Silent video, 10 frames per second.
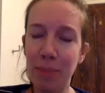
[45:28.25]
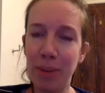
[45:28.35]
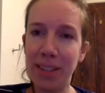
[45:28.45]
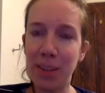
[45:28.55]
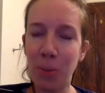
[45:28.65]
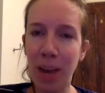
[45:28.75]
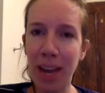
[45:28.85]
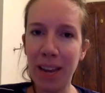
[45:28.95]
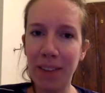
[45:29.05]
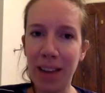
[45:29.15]
but it's a
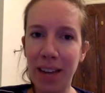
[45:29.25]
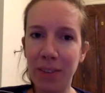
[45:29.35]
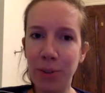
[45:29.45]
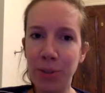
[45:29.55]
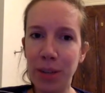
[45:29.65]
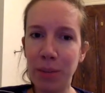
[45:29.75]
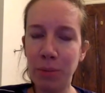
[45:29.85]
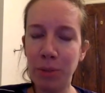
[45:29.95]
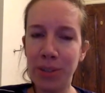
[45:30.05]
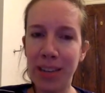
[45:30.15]
way of kind of using
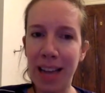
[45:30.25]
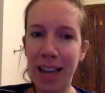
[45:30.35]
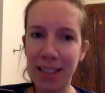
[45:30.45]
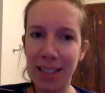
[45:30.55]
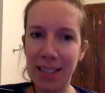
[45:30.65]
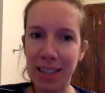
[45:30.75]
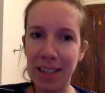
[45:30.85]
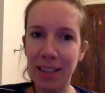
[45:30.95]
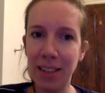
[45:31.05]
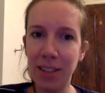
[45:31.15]

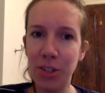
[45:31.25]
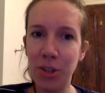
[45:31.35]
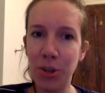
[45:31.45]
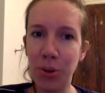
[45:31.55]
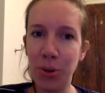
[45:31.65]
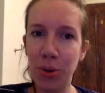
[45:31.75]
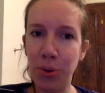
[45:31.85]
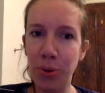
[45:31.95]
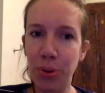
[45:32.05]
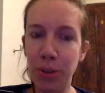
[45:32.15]
musicality
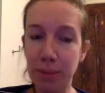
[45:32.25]
to